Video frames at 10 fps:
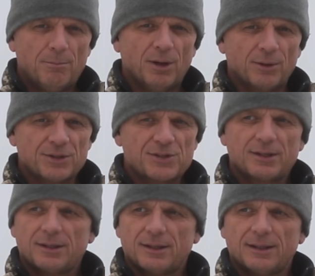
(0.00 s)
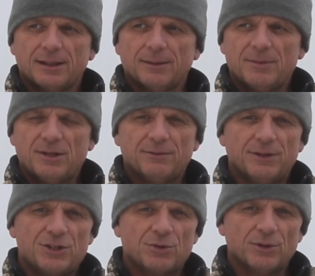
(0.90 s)
bogus
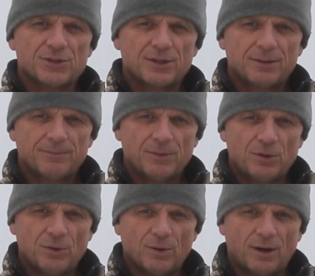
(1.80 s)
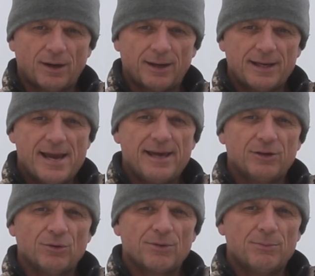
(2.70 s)
individuals who are
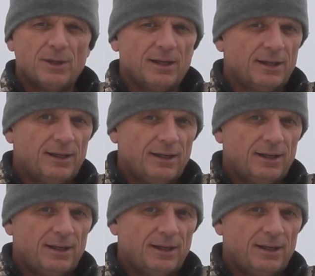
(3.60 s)
angry with me,